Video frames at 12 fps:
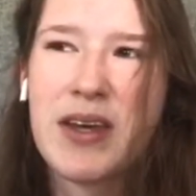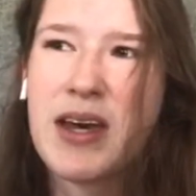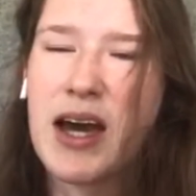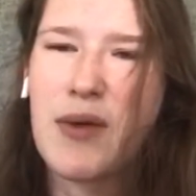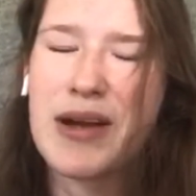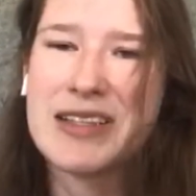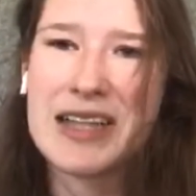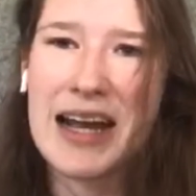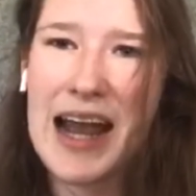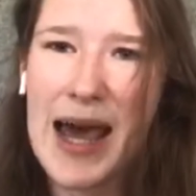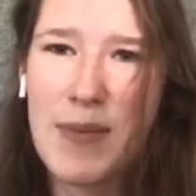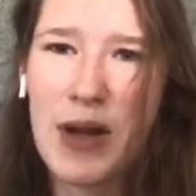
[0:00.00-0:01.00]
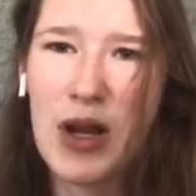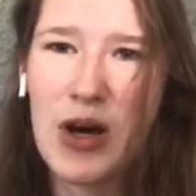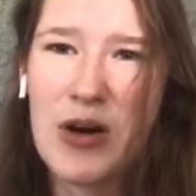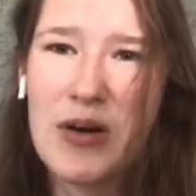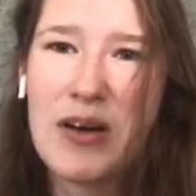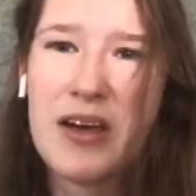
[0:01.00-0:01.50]
and I went to Lem a
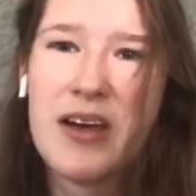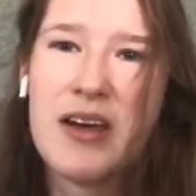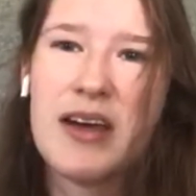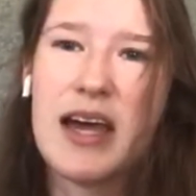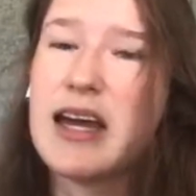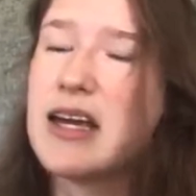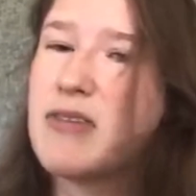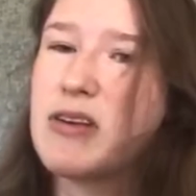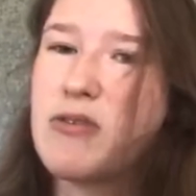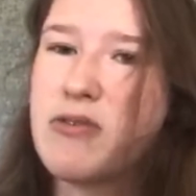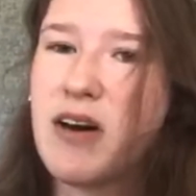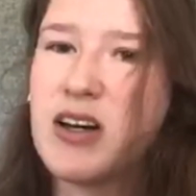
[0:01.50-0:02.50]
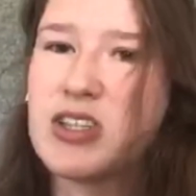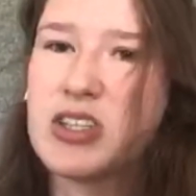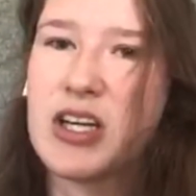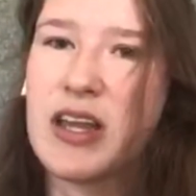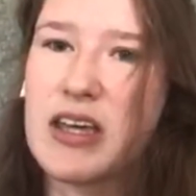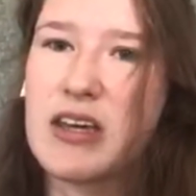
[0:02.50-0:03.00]
lot, and even in first
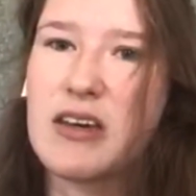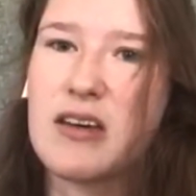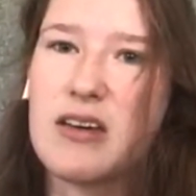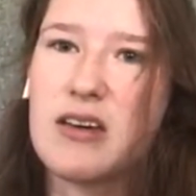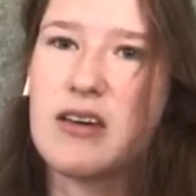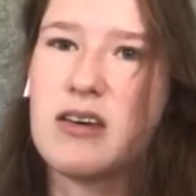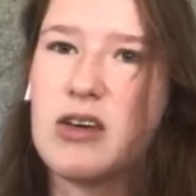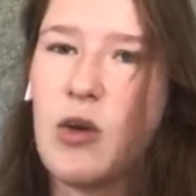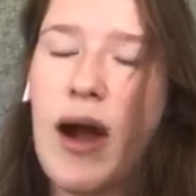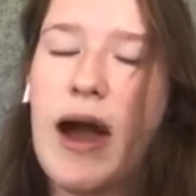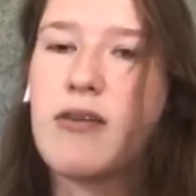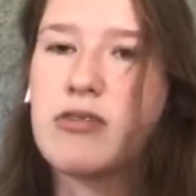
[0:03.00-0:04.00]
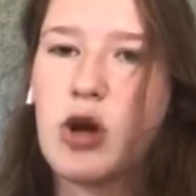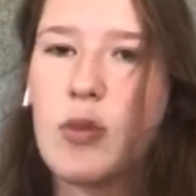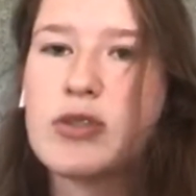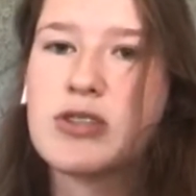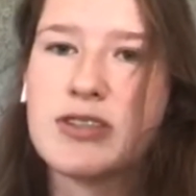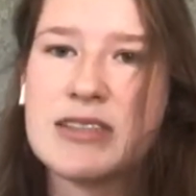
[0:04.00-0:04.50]
year, like, you have the
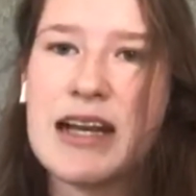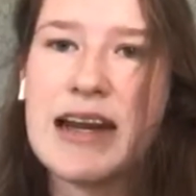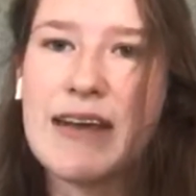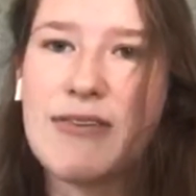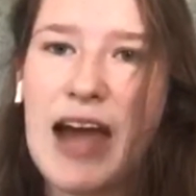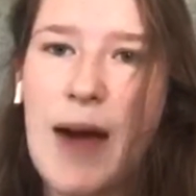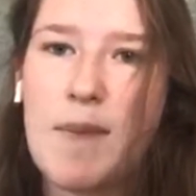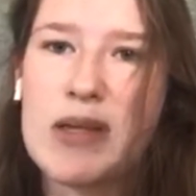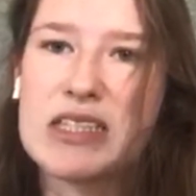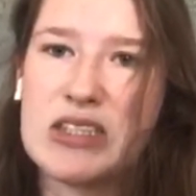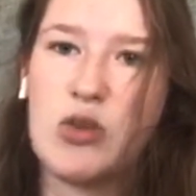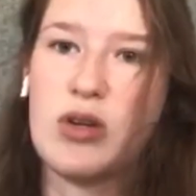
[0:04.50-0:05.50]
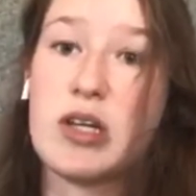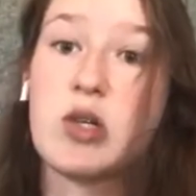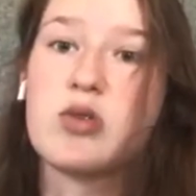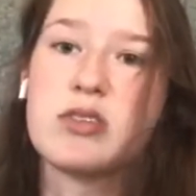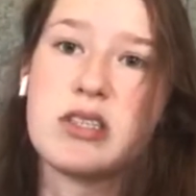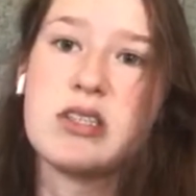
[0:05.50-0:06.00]
opportunity to leave campus. It's not like
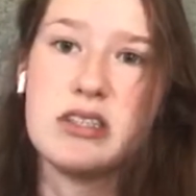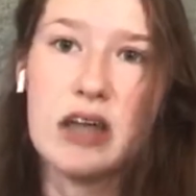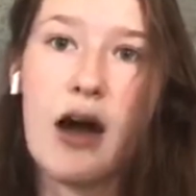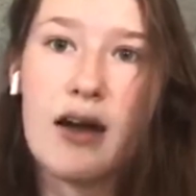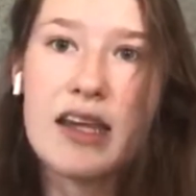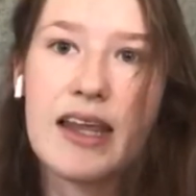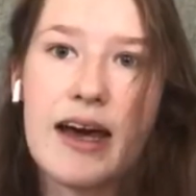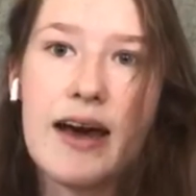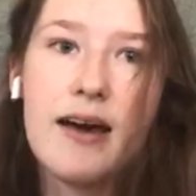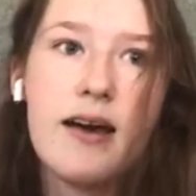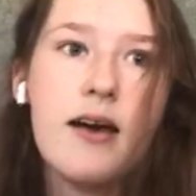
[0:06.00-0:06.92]
you're stuck there.